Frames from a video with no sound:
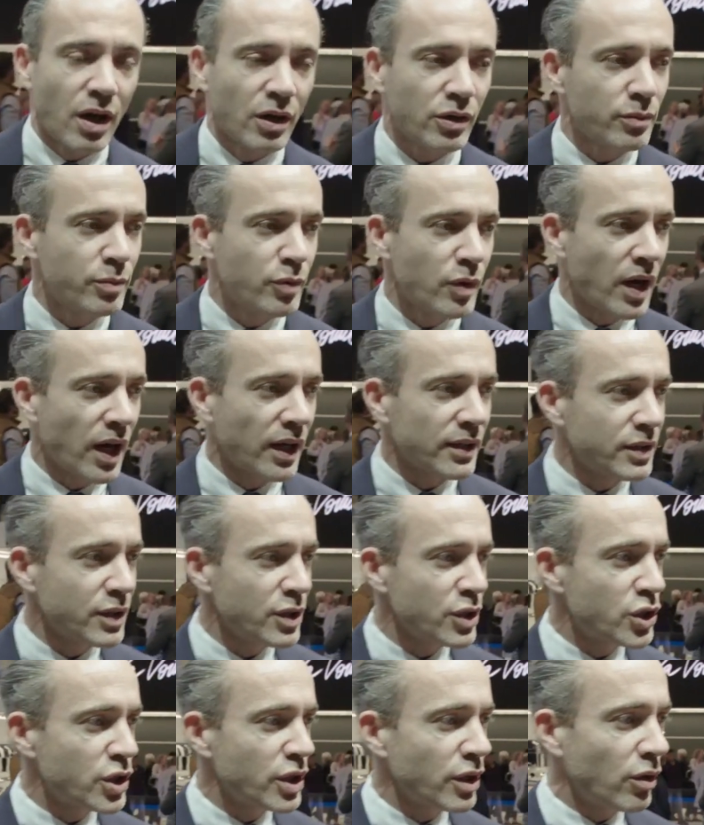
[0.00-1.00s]
on a
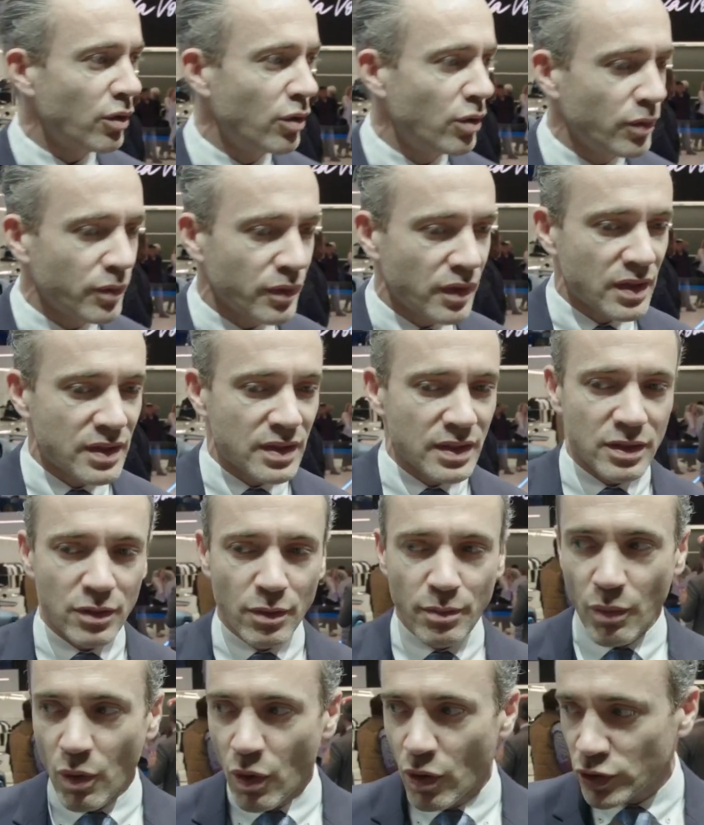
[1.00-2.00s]
Bugatti Chiron, this is
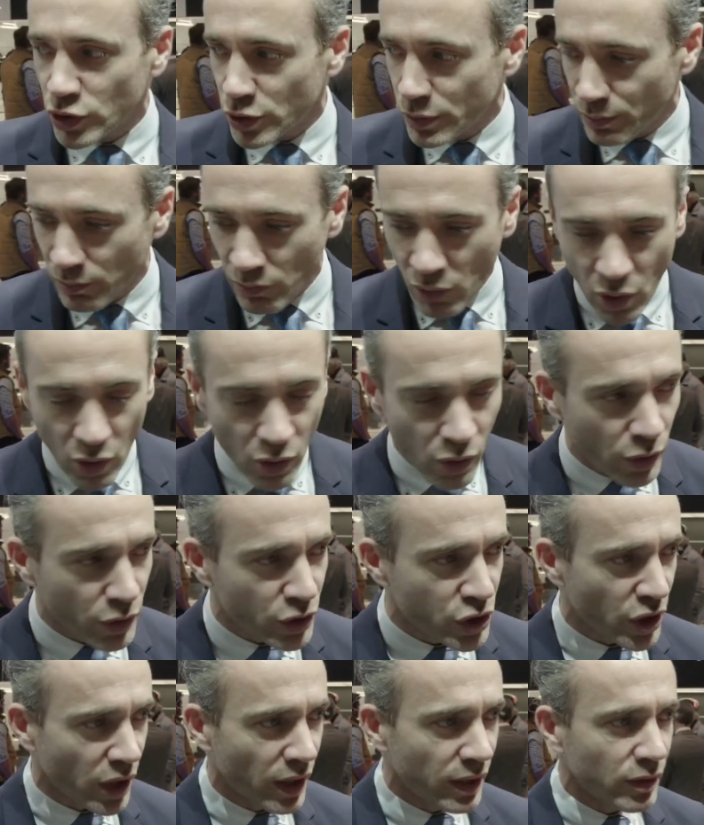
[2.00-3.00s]
a much more
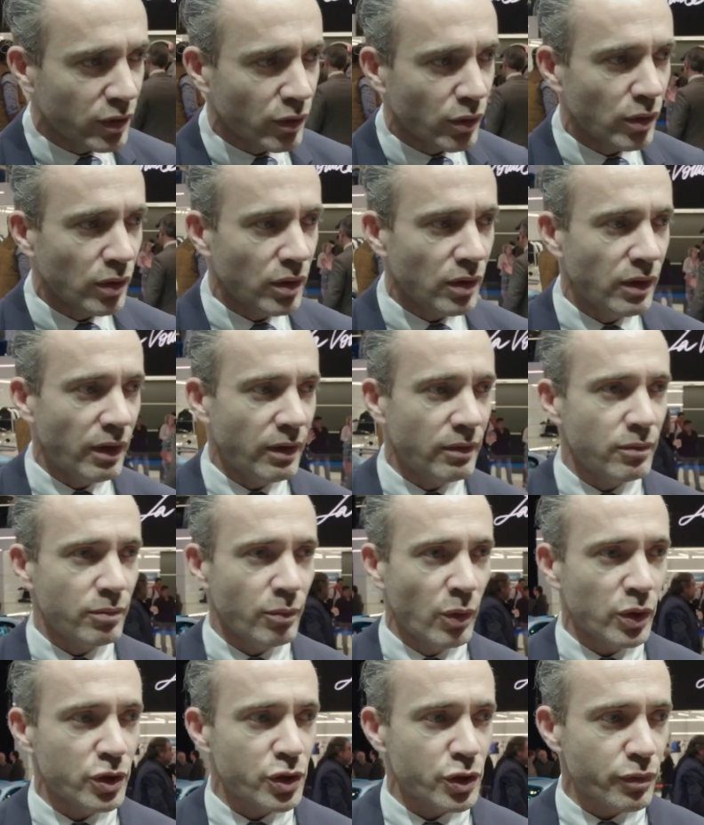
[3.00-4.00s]
gentle and
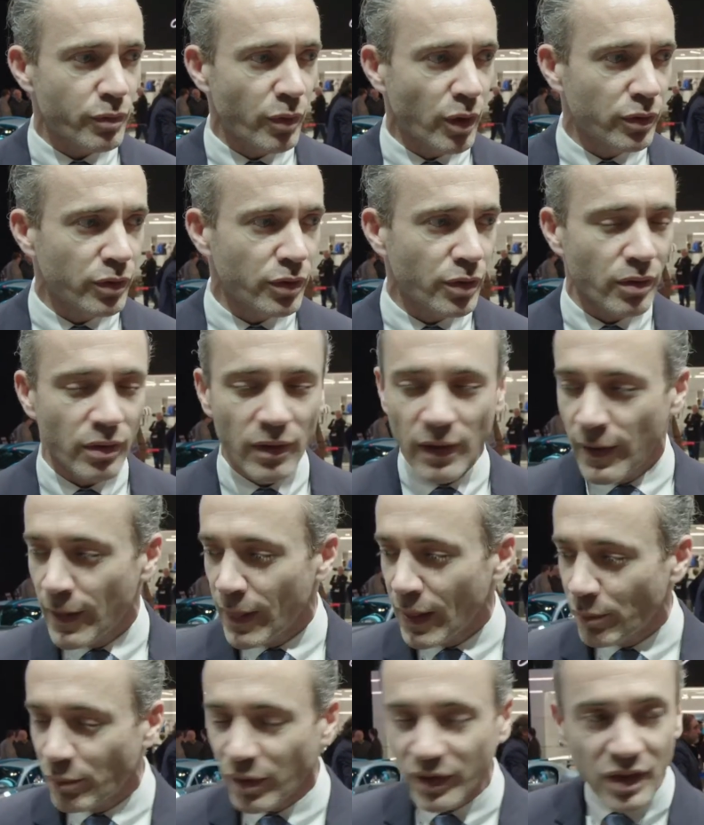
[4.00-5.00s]
much rounder,
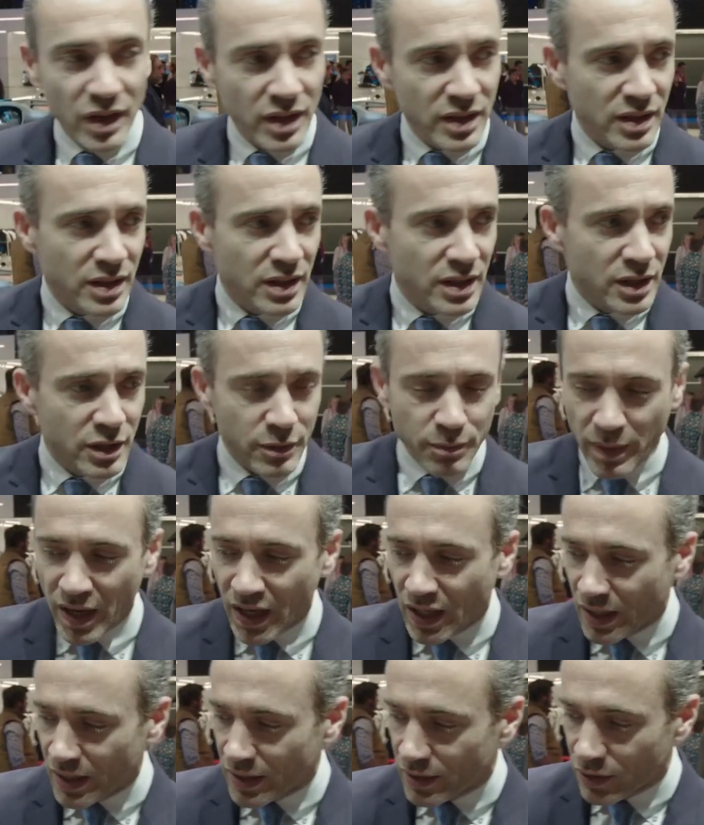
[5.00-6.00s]
but this is
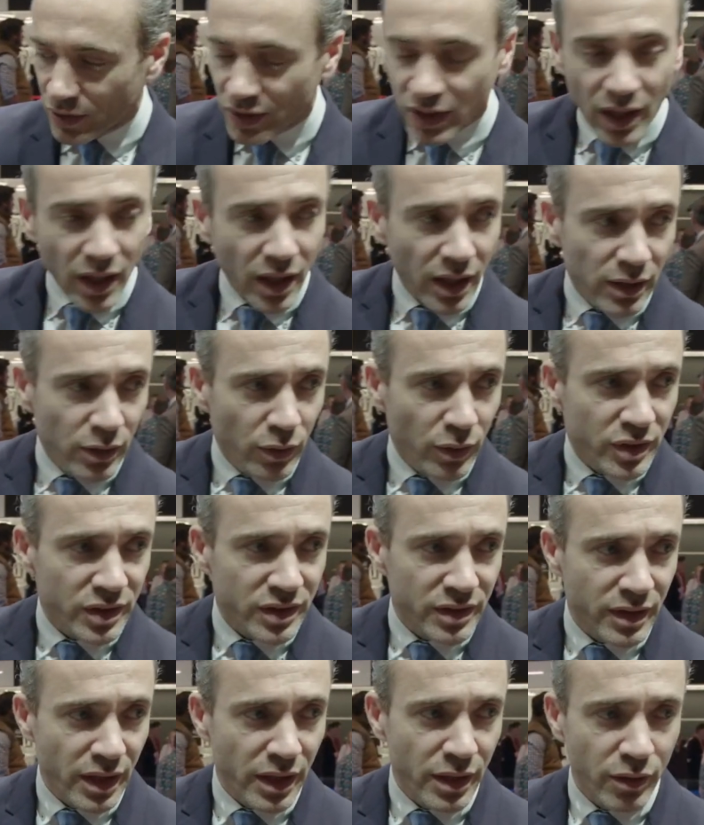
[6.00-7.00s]
making the car look
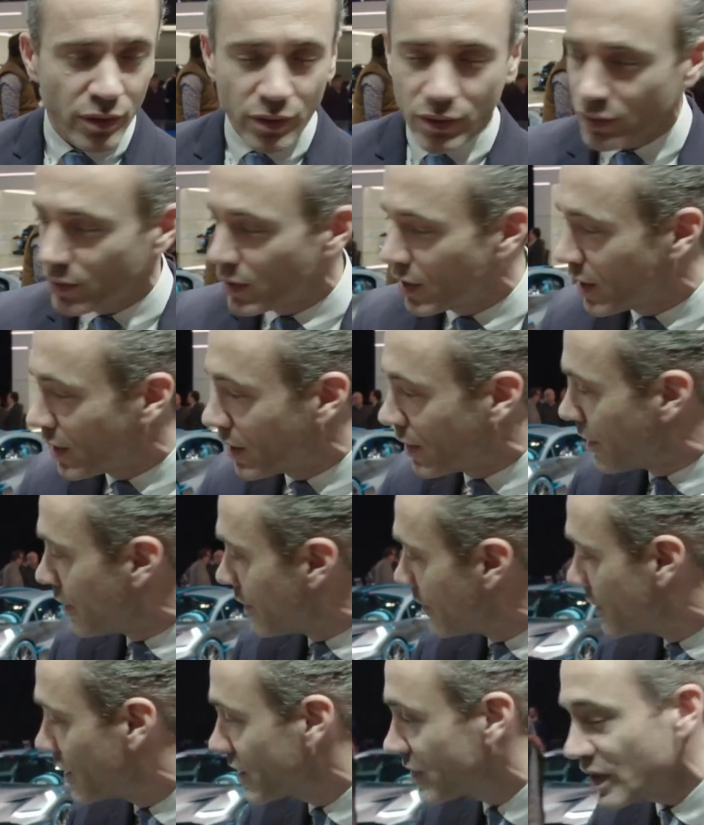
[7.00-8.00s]
thinner.
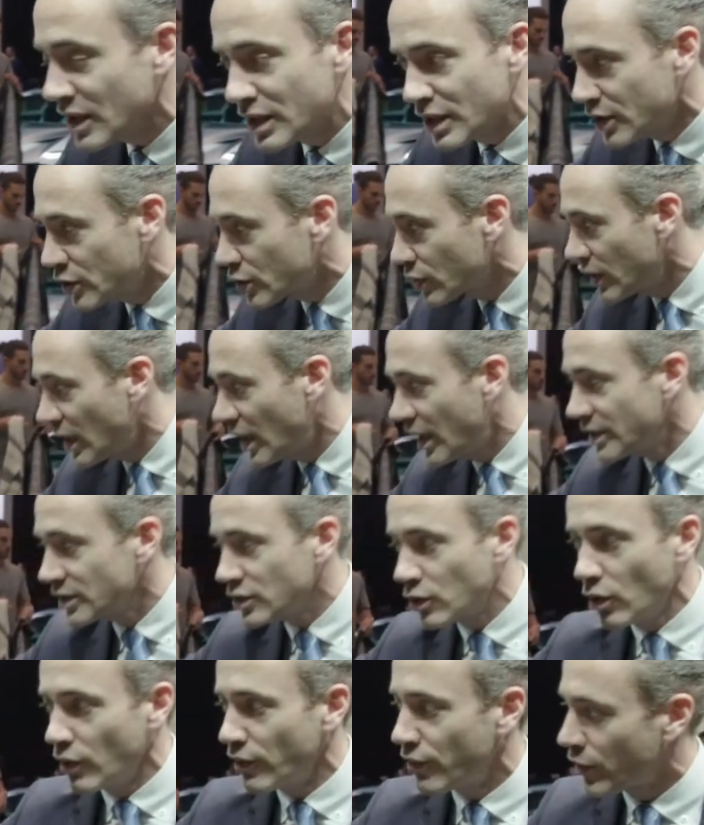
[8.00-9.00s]
The signature line go